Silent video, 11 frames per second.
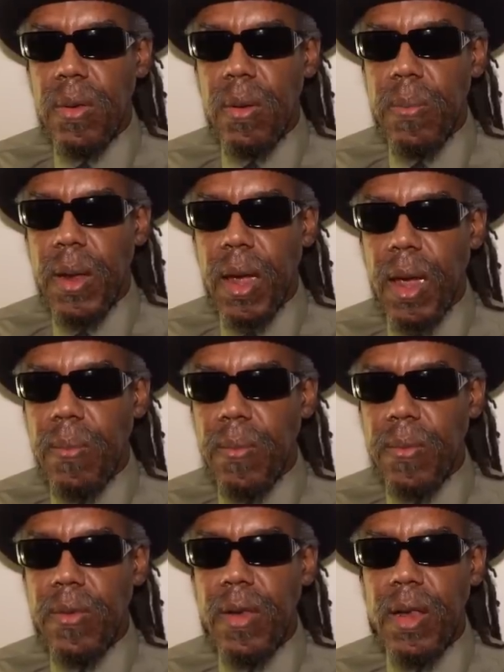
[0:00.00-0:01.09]
to be
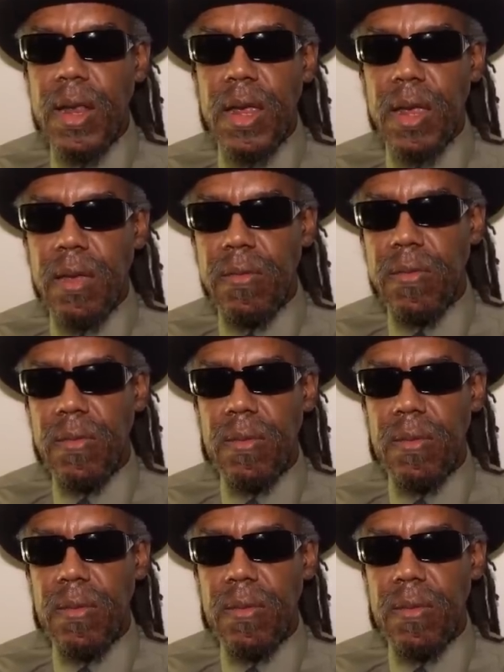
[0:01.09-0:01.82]
able to leave.